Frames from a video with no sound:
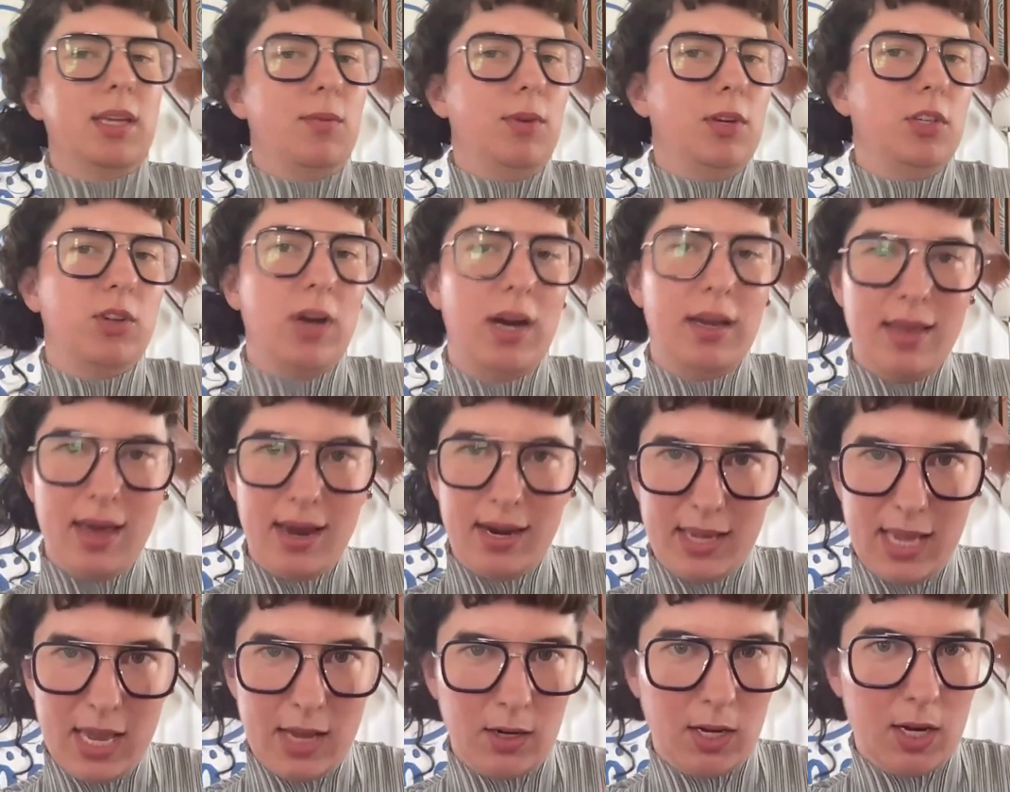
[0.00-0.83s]
Can we try
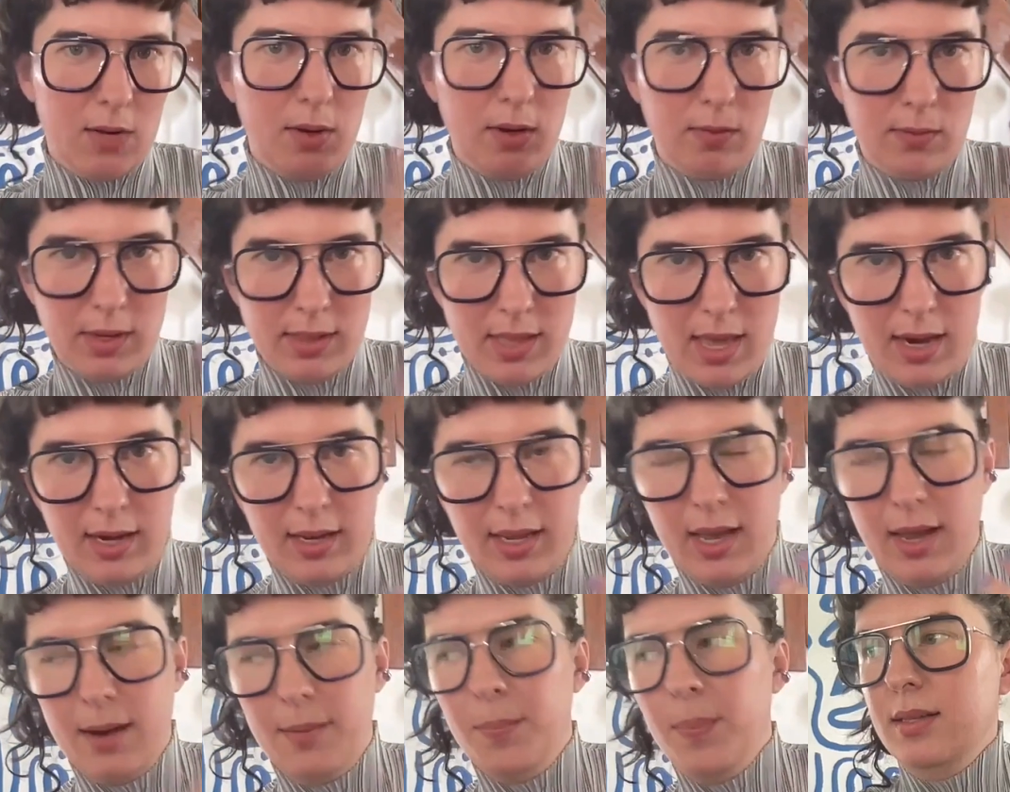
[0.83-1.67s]
that again? Can we run that
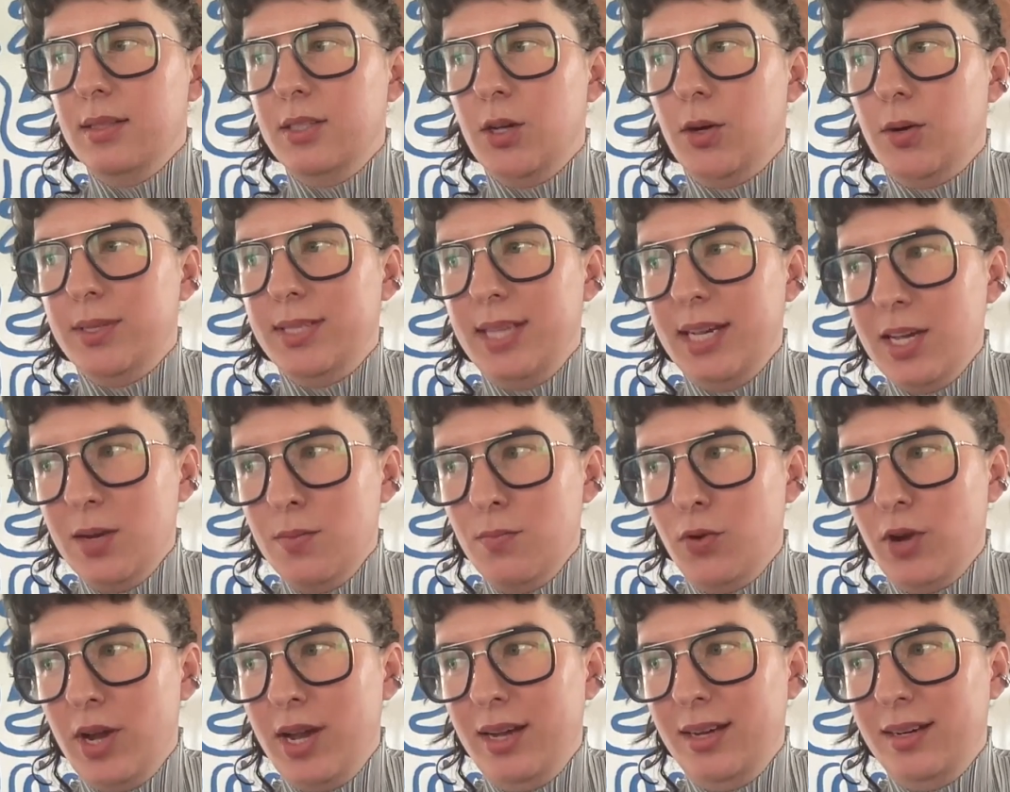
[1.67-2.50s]
again? So a
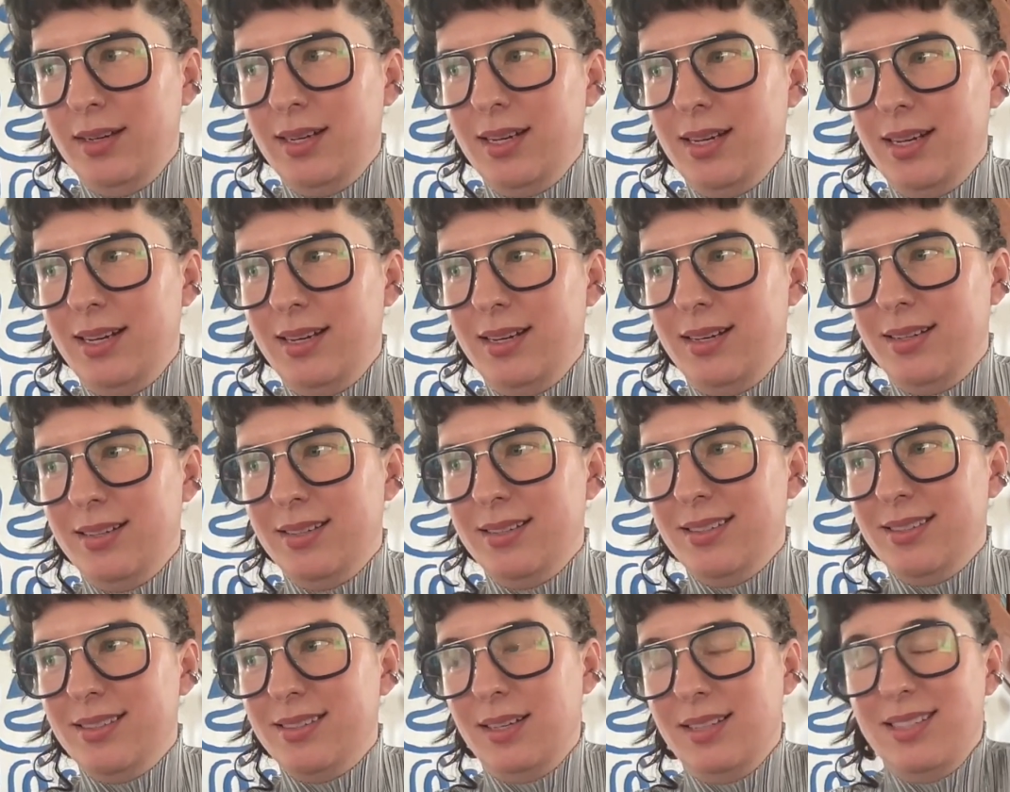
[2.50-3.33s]
second brain
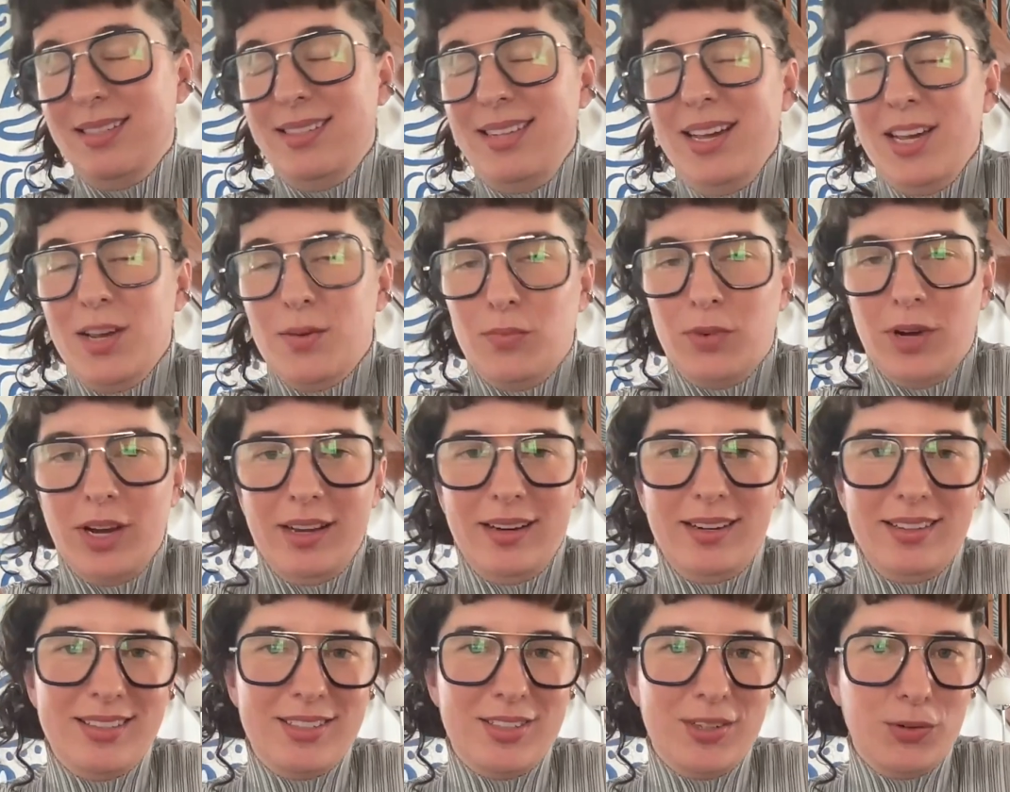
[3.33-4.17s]
it's a second
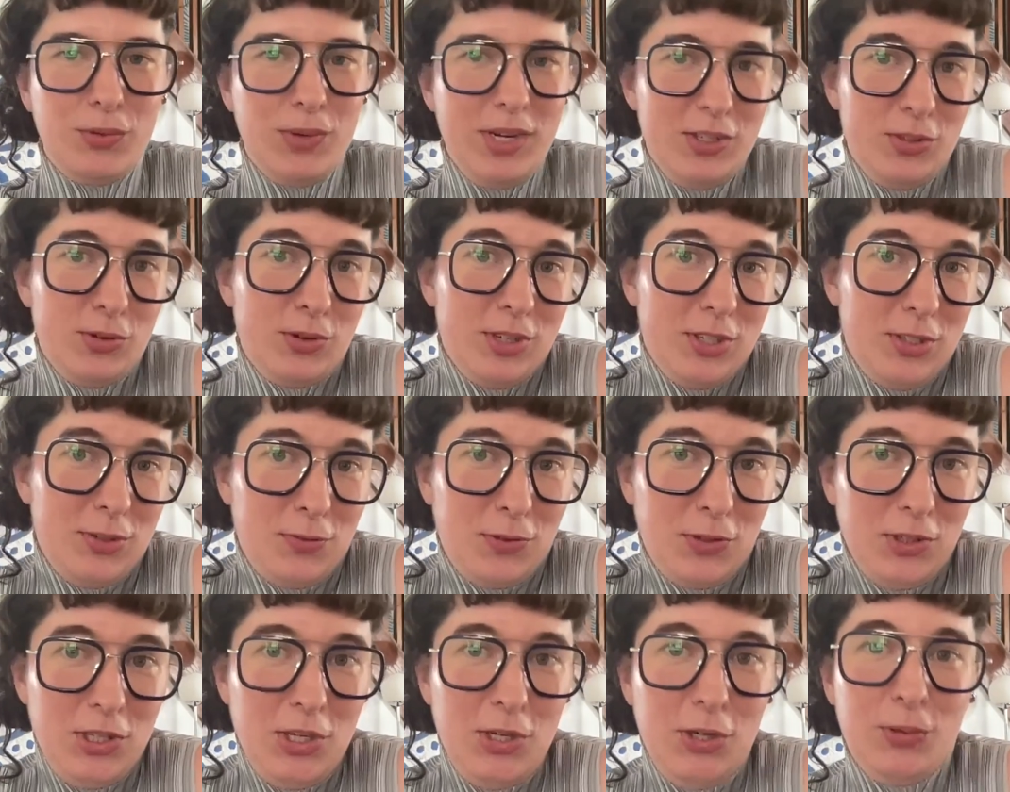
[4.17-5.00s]
brain. It's a resource
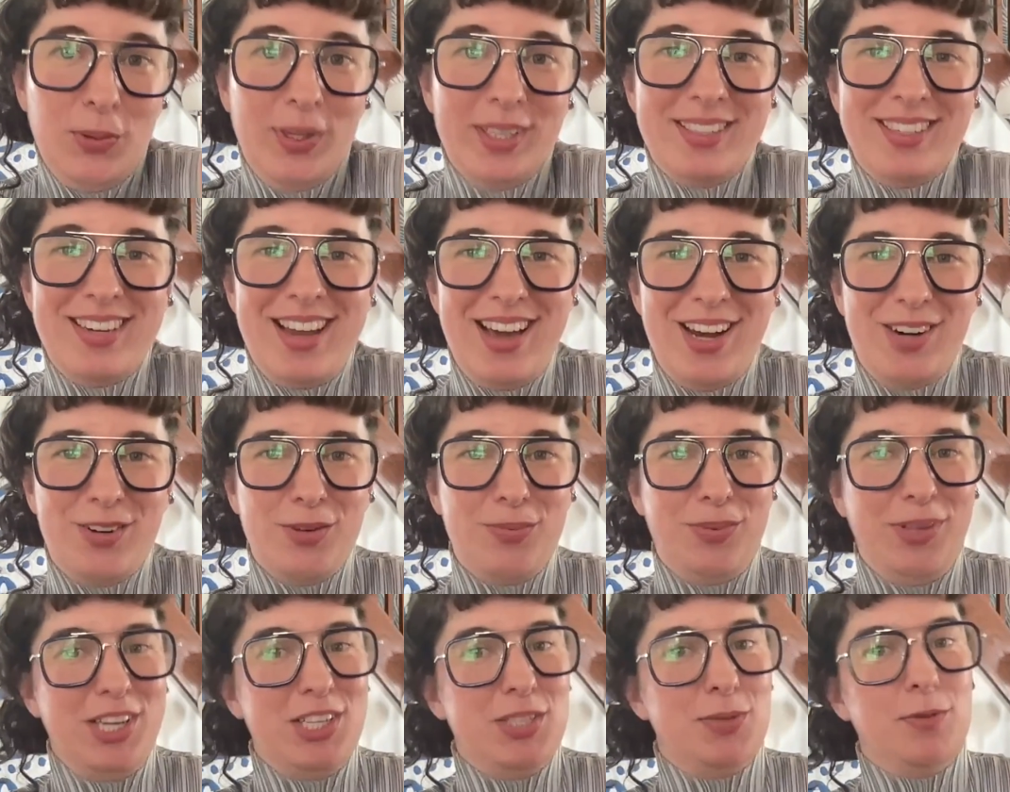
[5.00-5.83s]
for you. It's not a
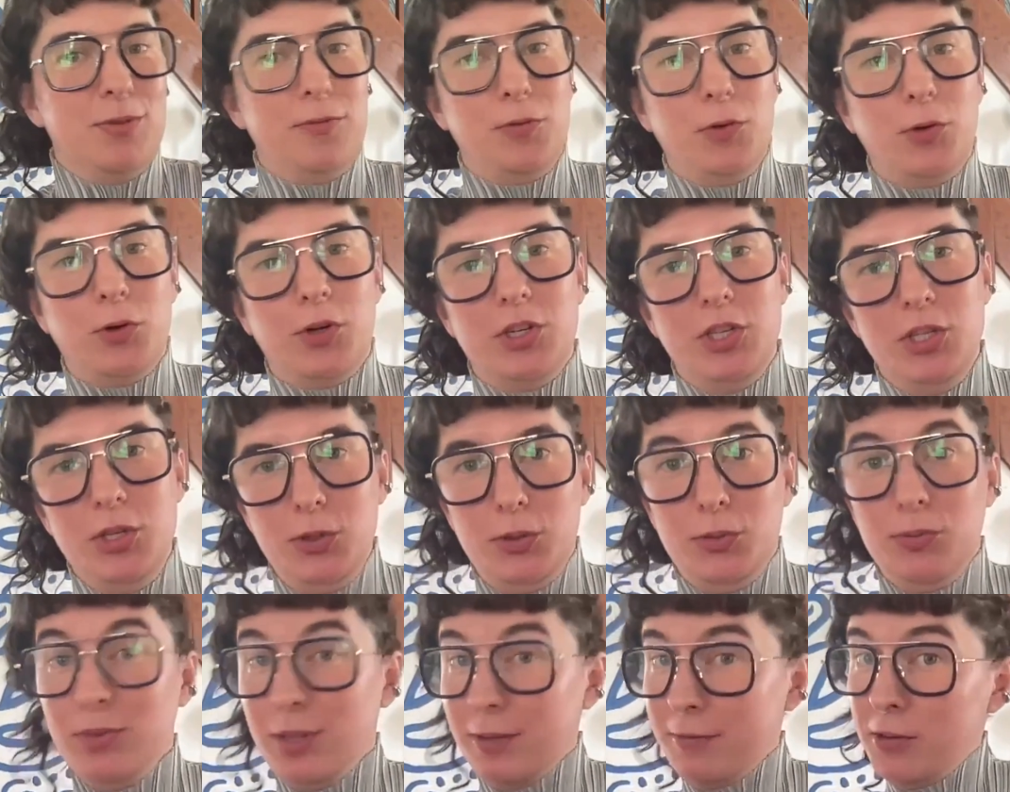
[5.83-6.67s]
replacement for
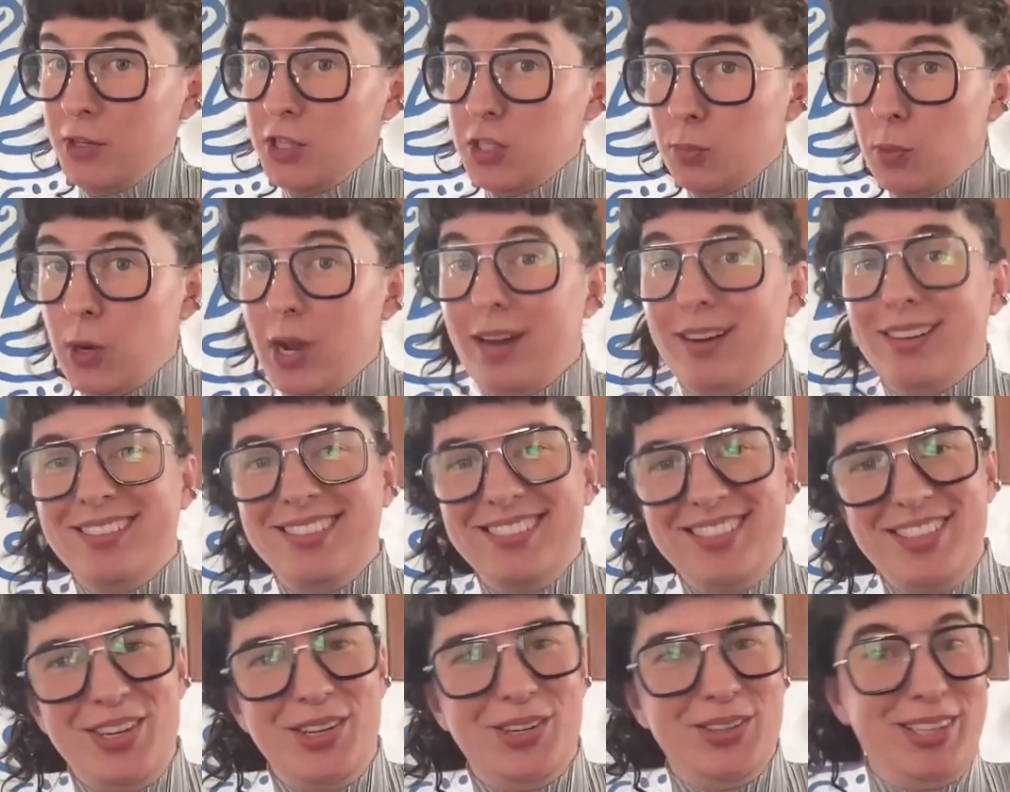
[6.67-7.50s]
you, the first brain.
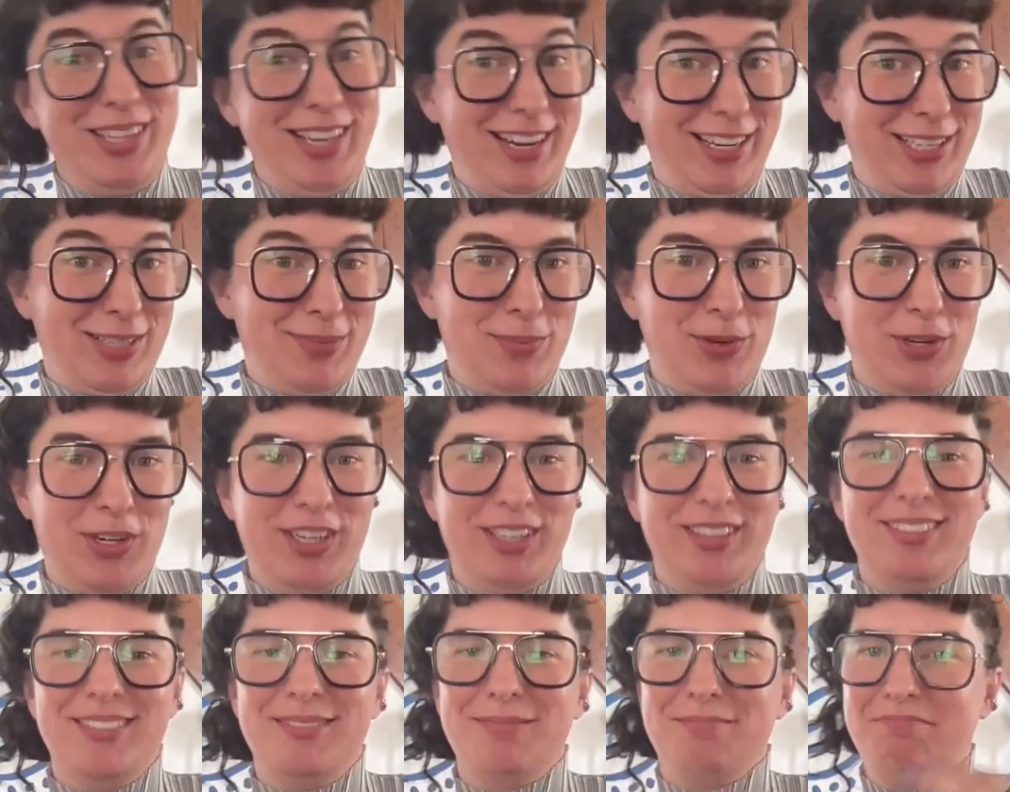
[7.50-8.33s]
You're the
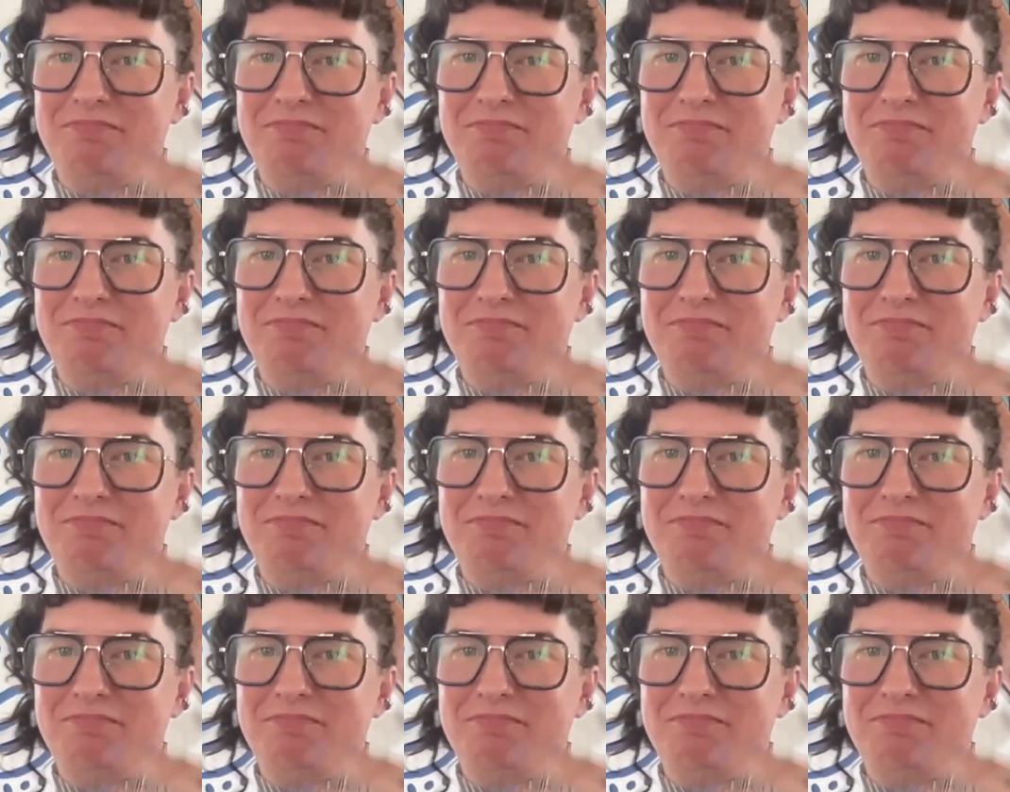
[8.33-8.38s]
expert.